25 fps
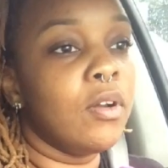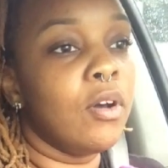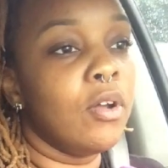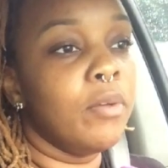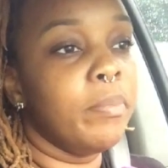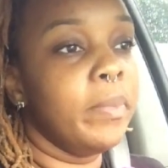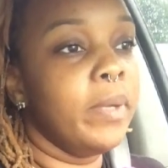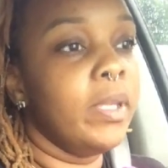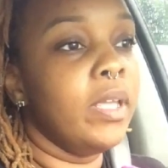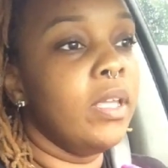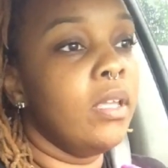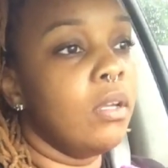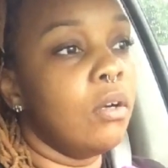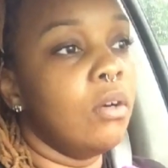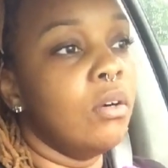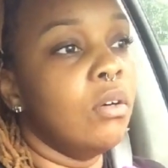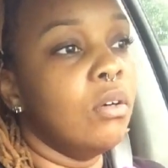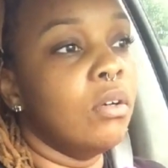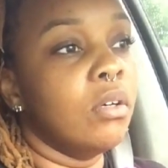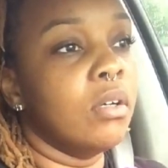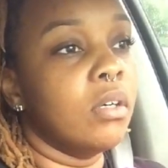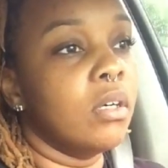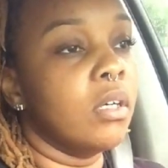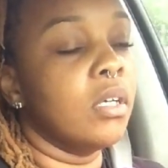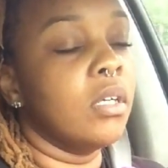on me
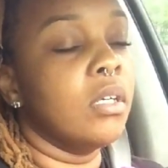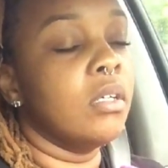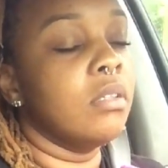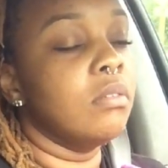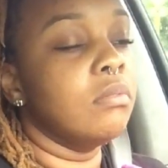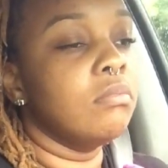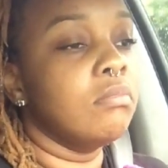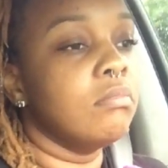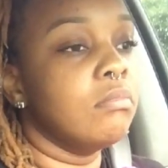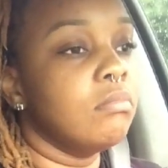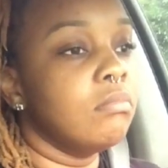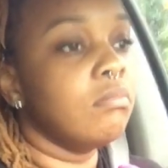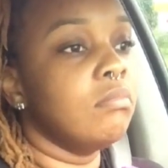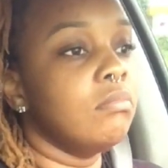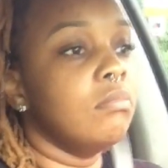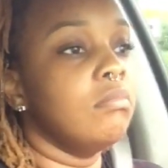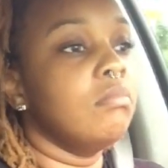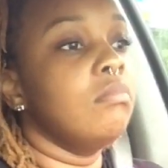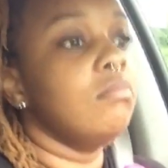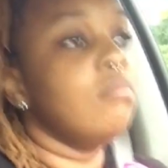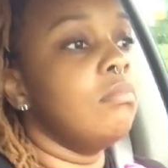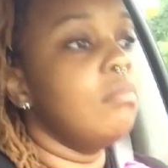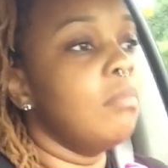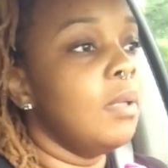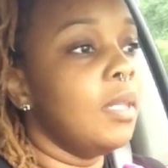or
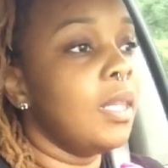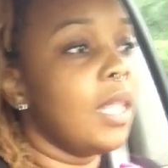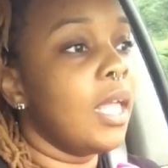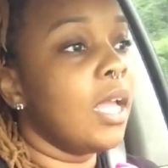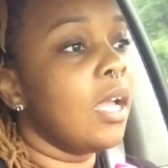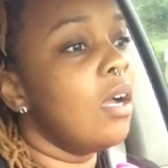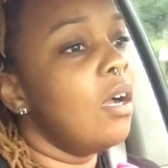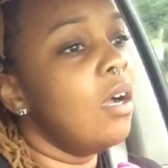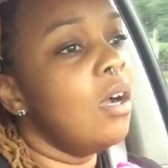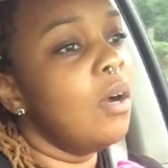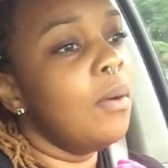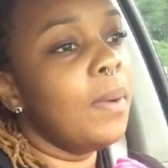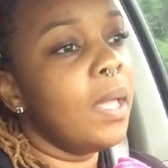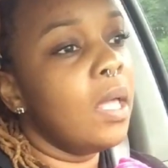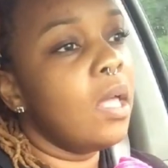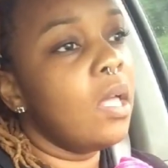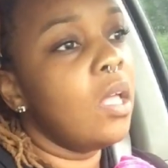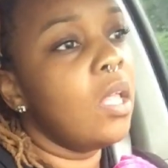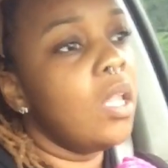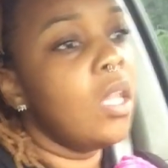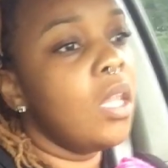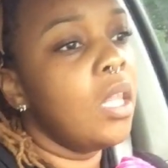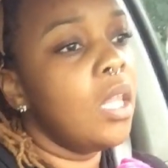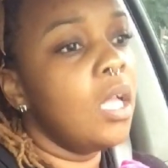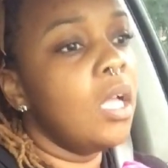be like, oh
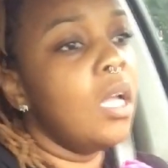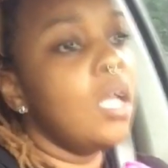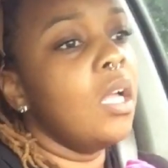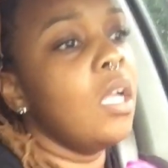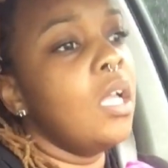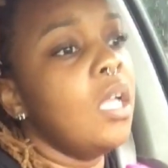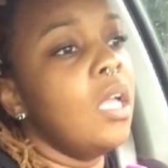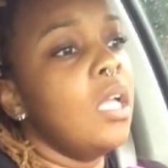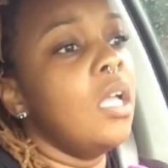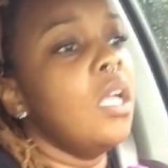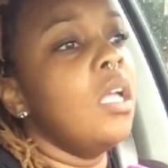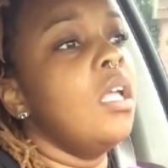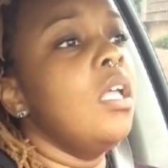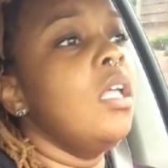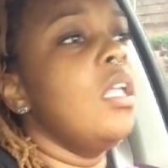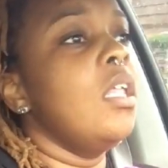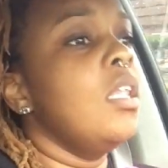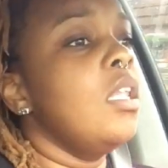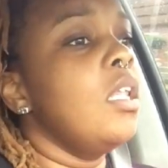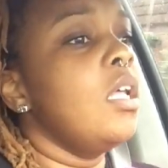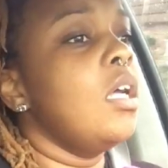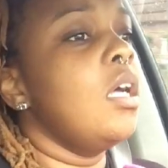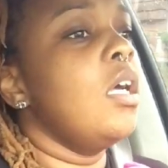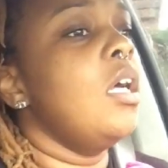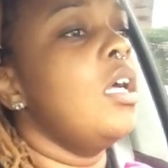well,
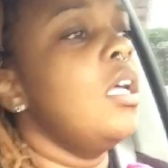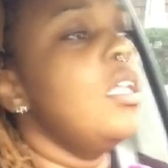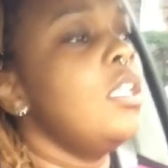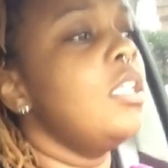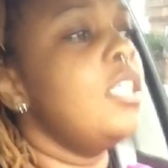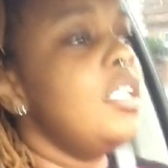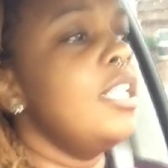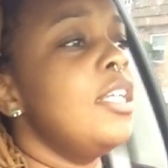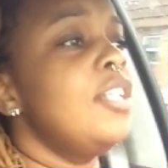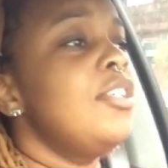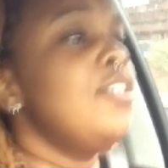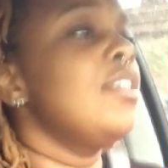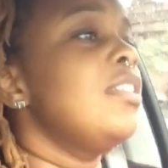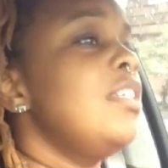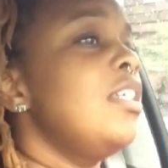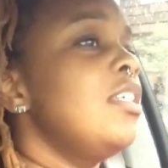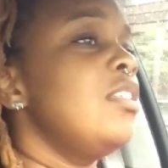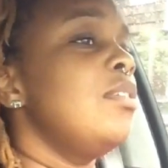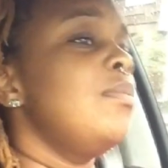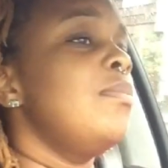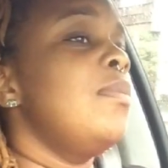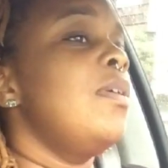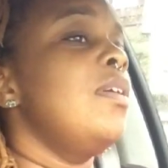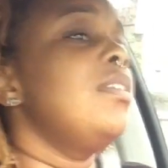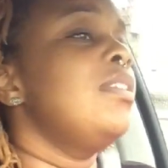district
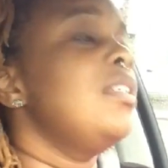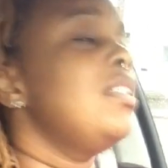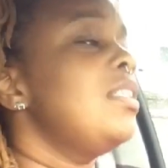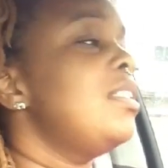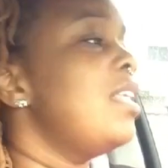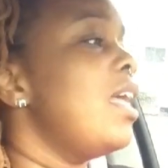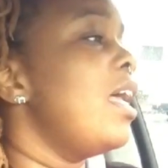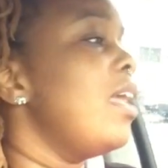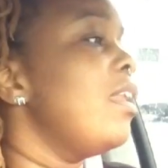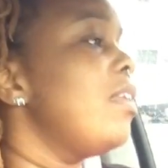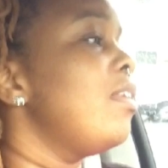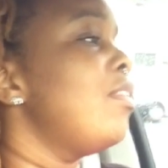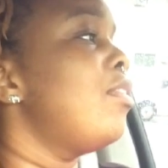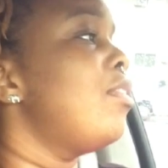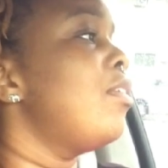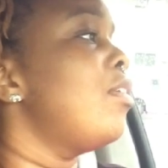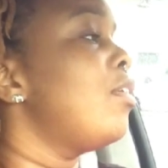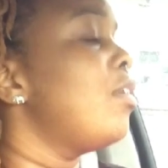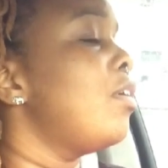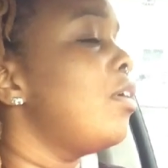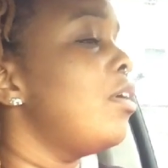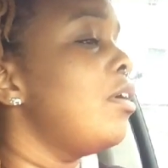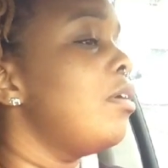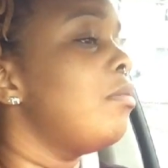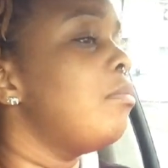doesn't want this, that, and the
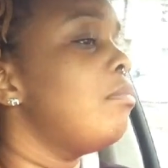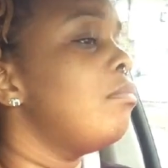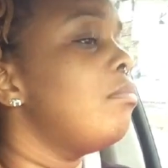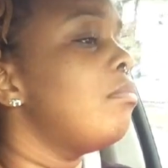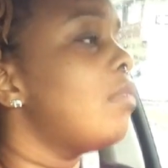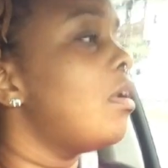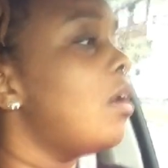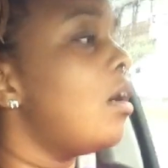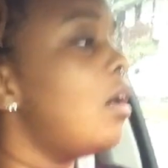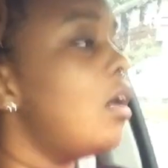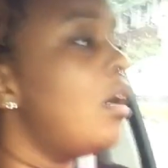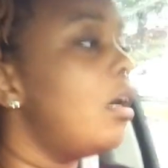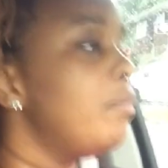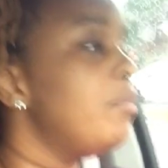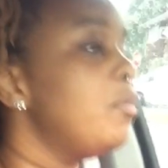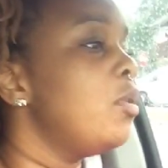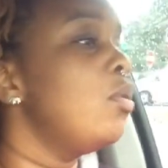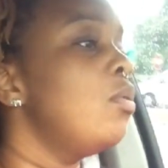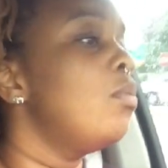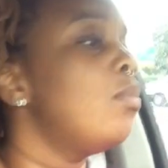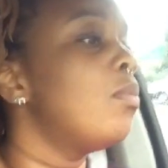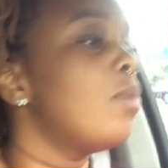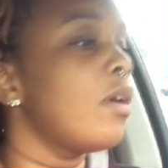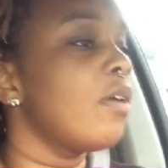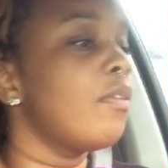third.
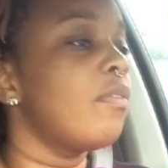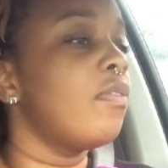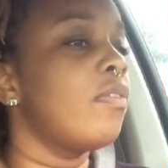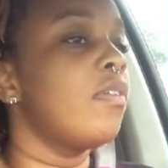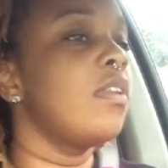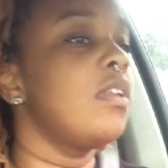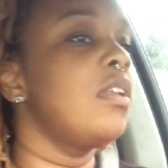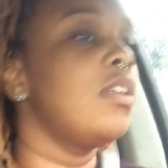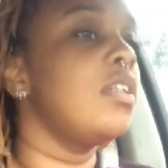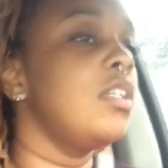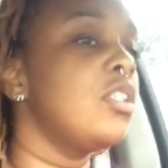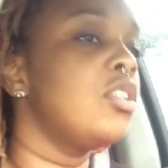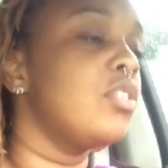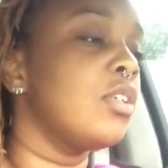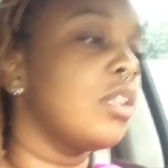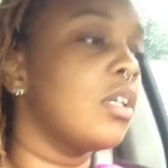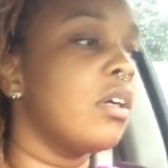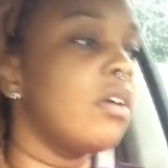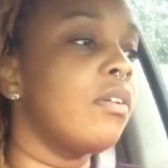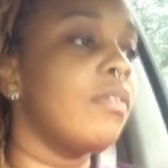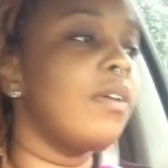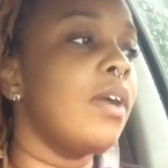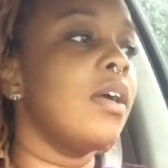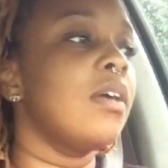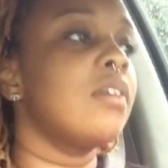You work for the
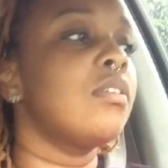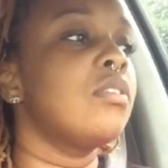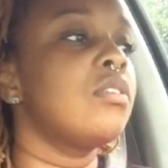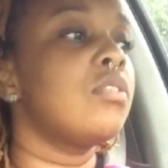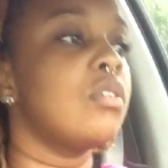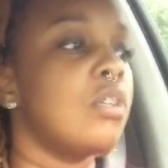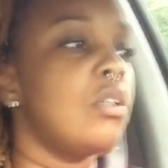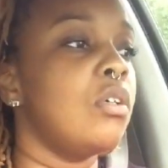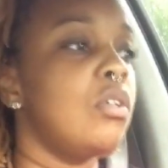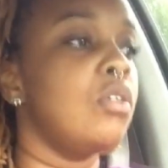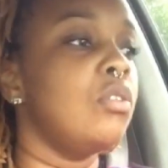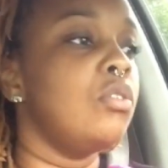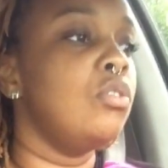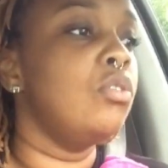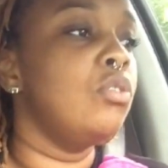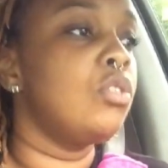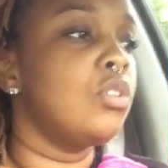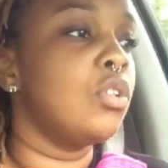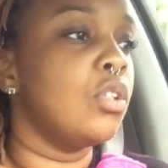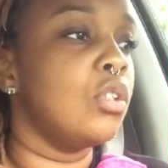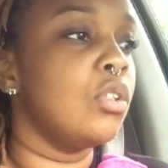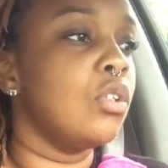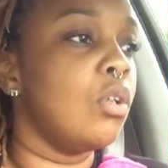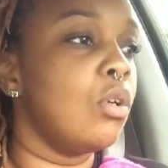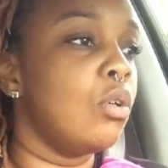district, correct? So you
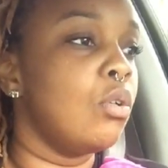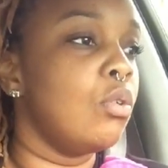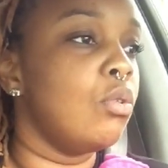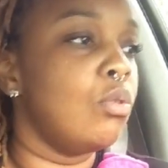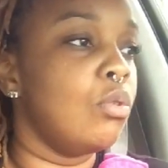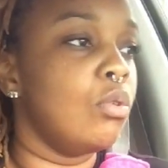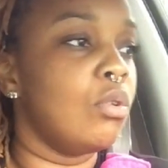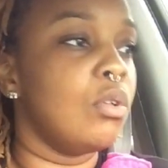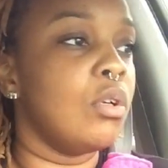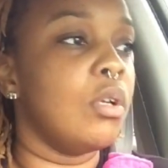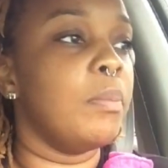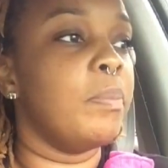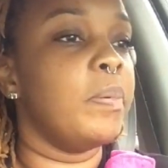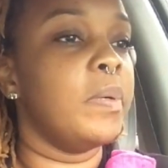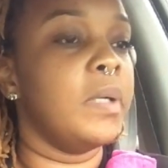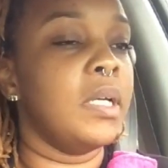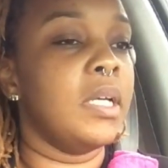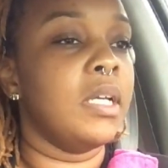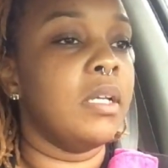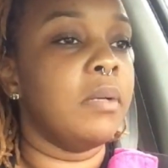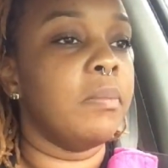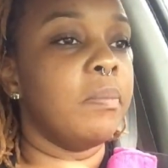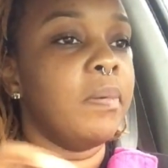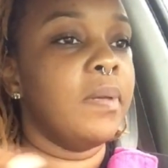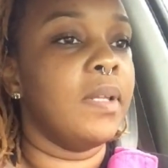should know who to
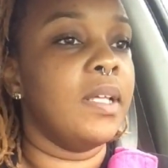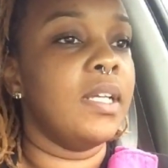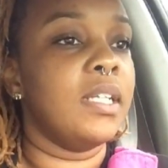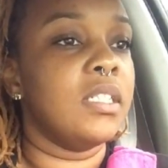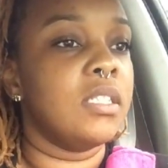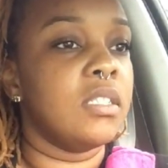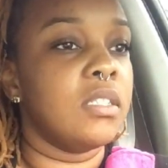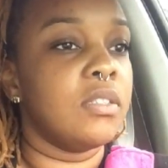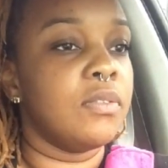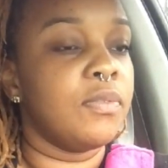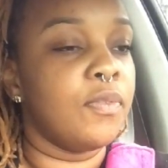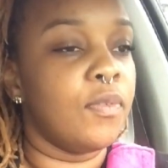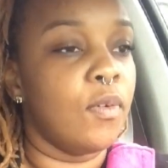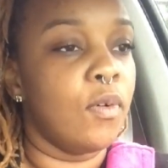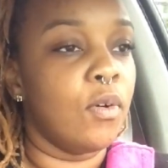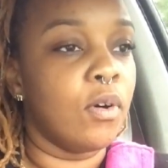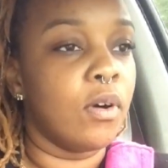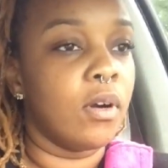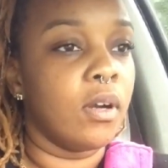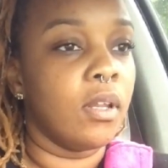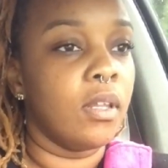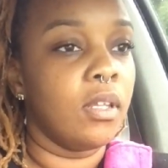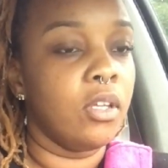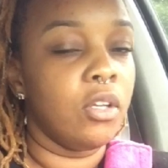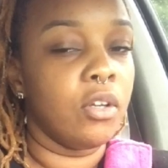put in place
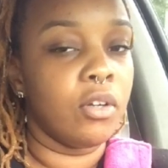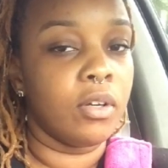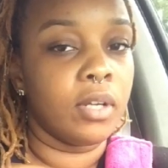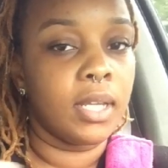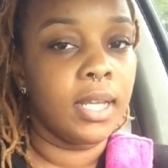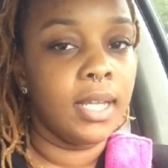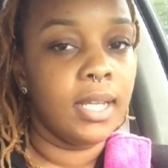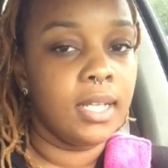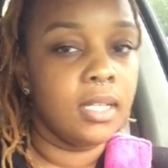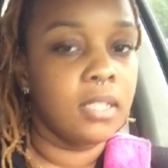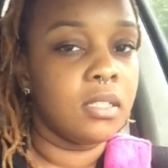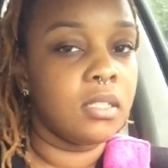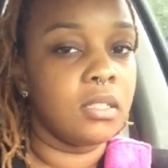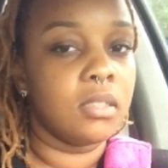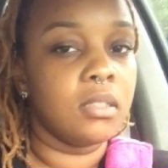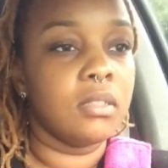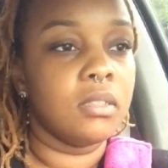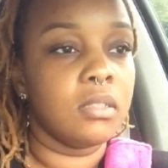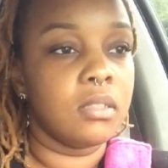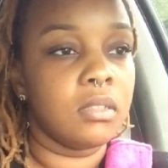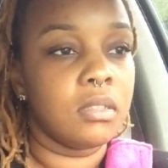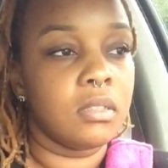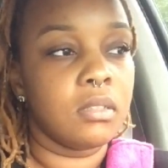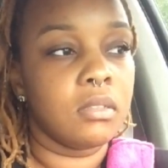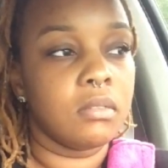for your
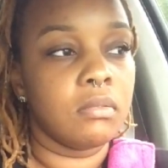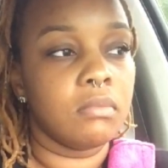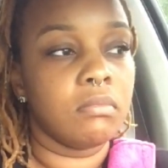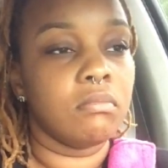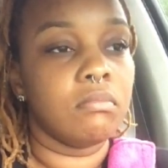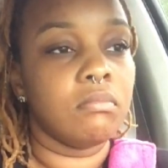cases.